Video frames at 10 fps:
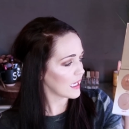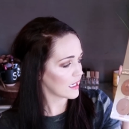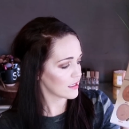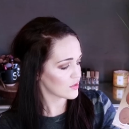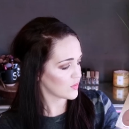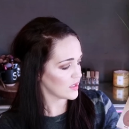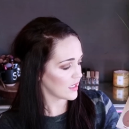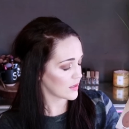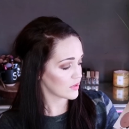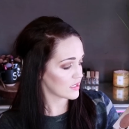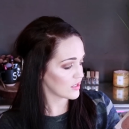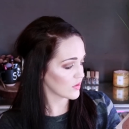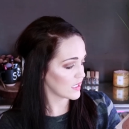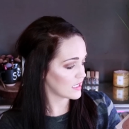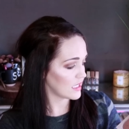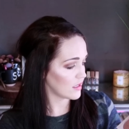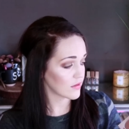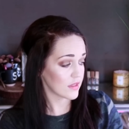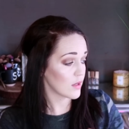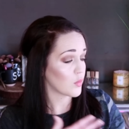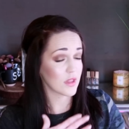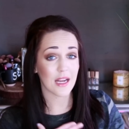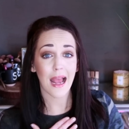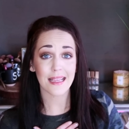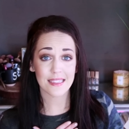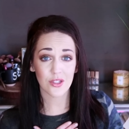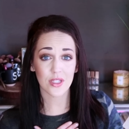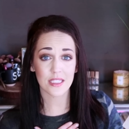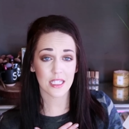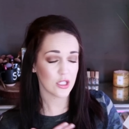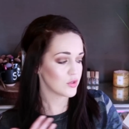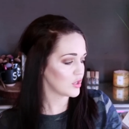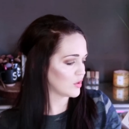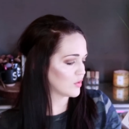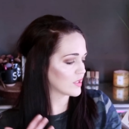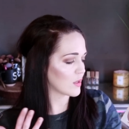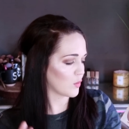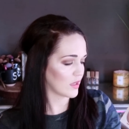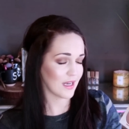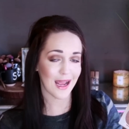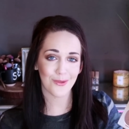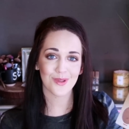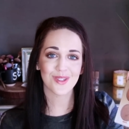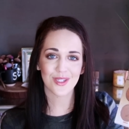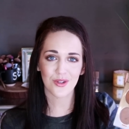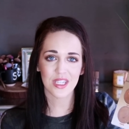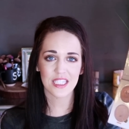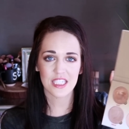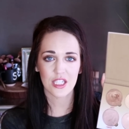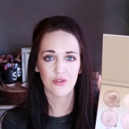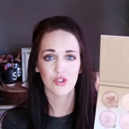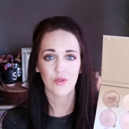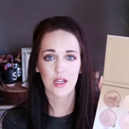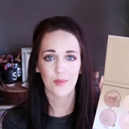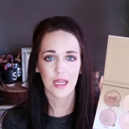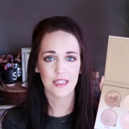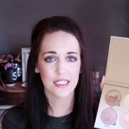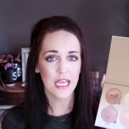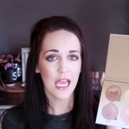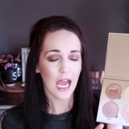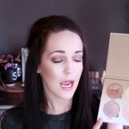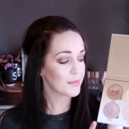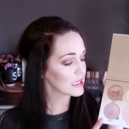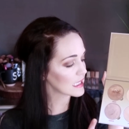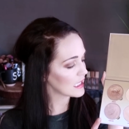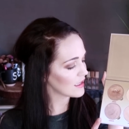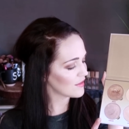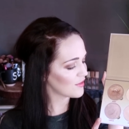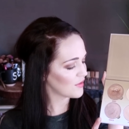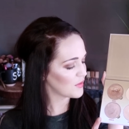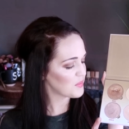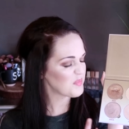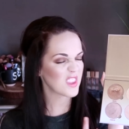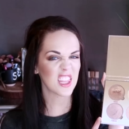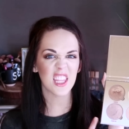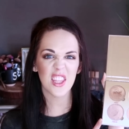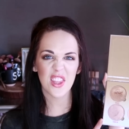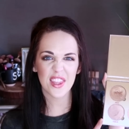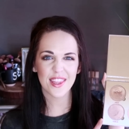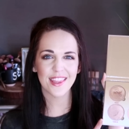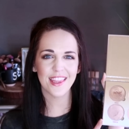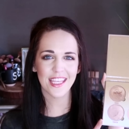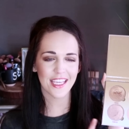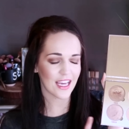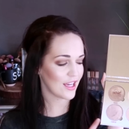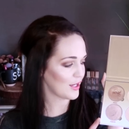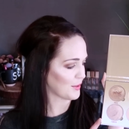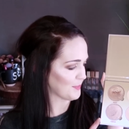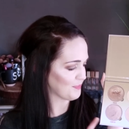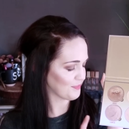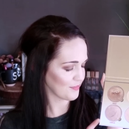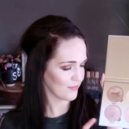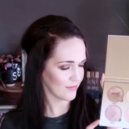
and it's one that I would still continue, the one that I still continue to use and one that I would still continue to recommend. I believe the, um,